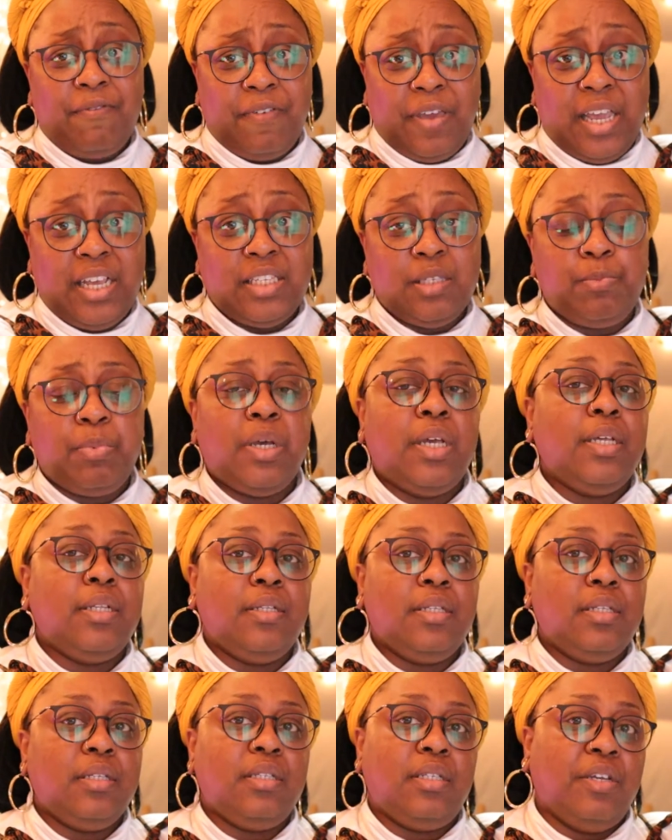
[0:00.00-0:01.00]
face but
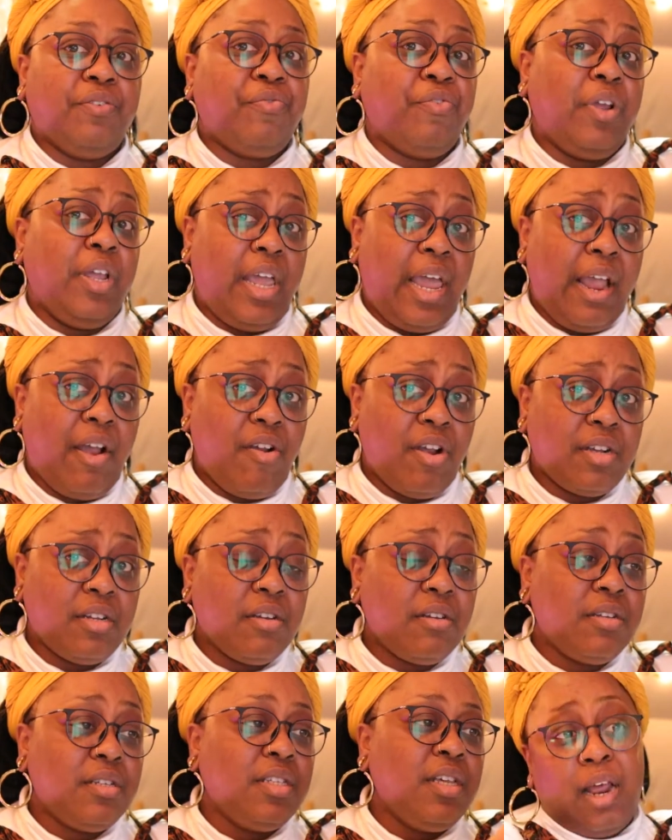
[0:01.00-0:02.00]
different
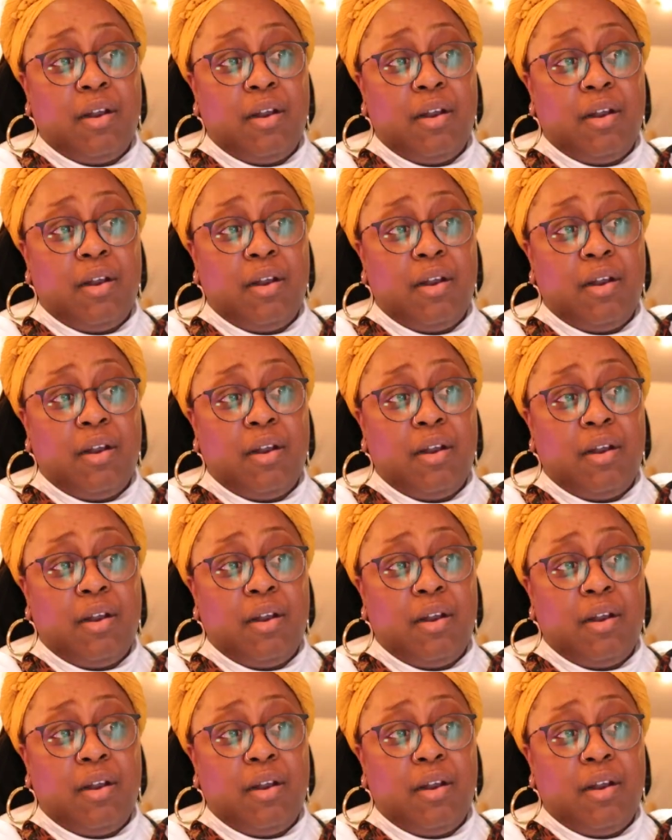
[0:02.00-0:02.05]
characters.